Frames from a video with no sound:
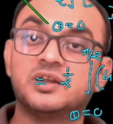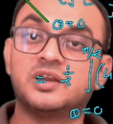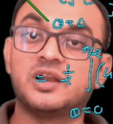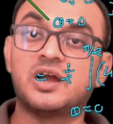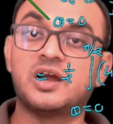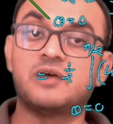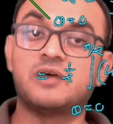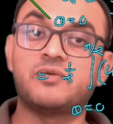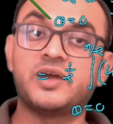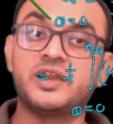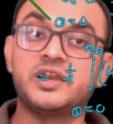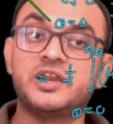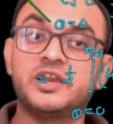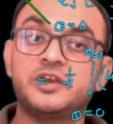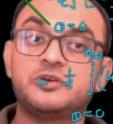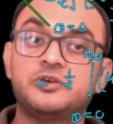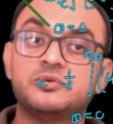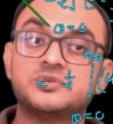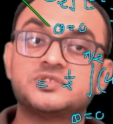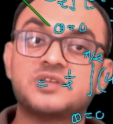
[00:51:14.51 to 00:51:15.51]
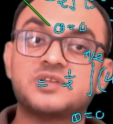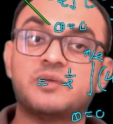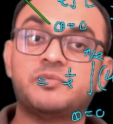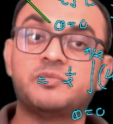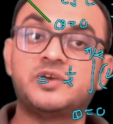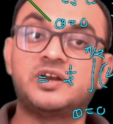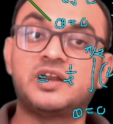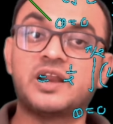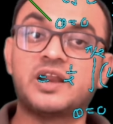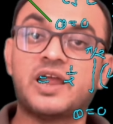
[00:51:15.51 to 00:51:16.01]
Now I need to
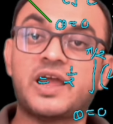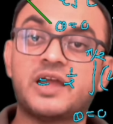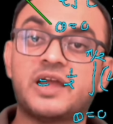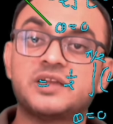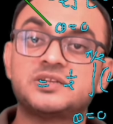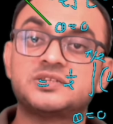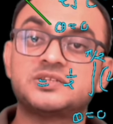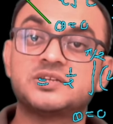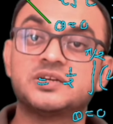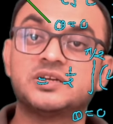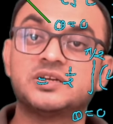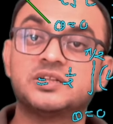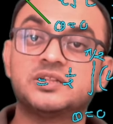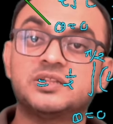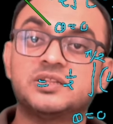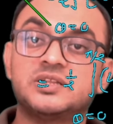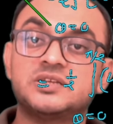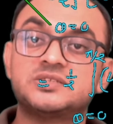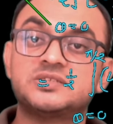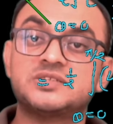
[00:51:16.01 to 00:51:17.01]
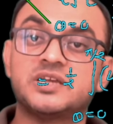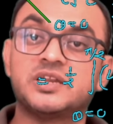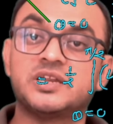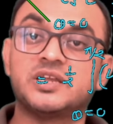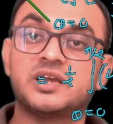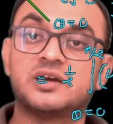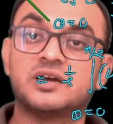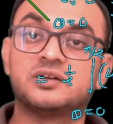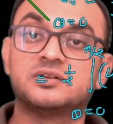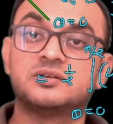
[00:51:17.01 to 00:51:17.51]
subtract this
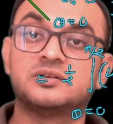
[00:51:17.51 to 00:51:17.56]
area,